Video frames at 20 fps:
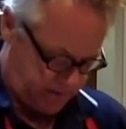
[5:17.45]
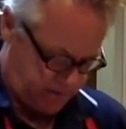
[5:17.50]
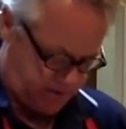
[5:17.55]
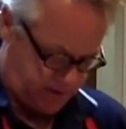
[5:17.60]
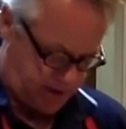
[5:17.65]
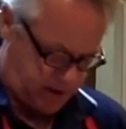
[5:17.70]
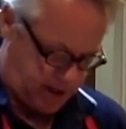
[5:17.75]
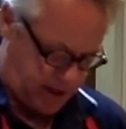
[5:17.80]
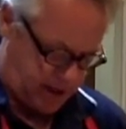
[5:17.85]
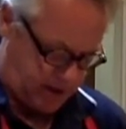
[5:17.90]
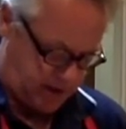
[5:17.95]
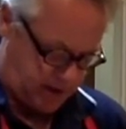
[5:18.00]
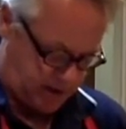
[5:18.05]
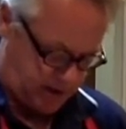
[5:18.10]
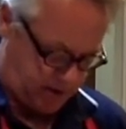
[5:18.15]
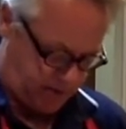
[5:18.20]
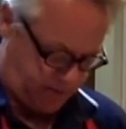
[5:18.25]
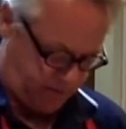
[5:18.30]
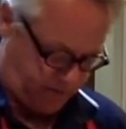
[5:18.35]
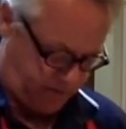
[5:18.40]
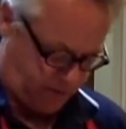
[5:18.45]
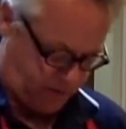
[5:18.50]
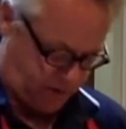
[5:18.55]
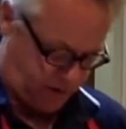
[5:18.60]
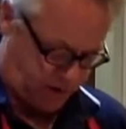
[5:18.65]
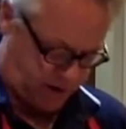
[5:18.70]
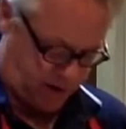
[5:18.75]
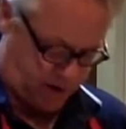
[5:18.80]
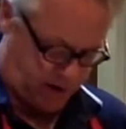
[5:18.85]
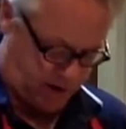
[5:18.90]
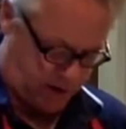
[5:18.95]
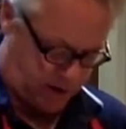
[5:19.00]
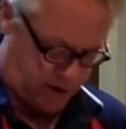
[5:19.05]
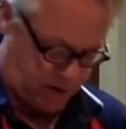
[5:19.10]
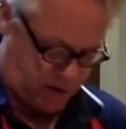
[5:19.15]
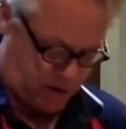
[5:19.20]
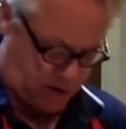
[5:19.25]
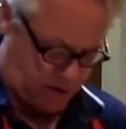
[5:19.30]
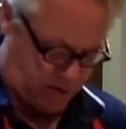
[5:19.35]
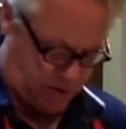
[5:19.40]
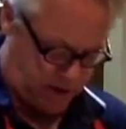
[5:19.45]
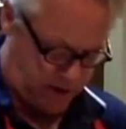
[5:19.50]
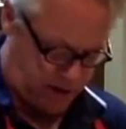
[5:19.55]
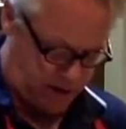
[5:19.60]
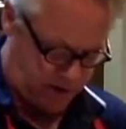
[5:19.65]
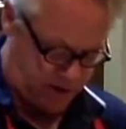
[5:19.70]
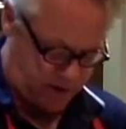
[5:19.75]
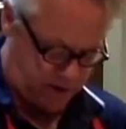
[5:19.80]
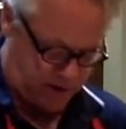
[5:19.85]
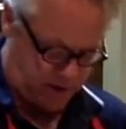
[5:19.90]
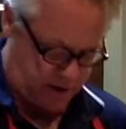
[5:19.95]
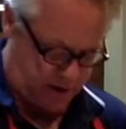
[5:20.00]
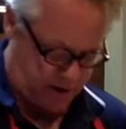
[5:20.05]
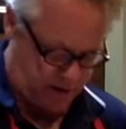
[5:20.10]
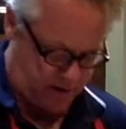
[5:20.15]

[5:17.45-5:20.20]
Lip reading: take the fork and go around it.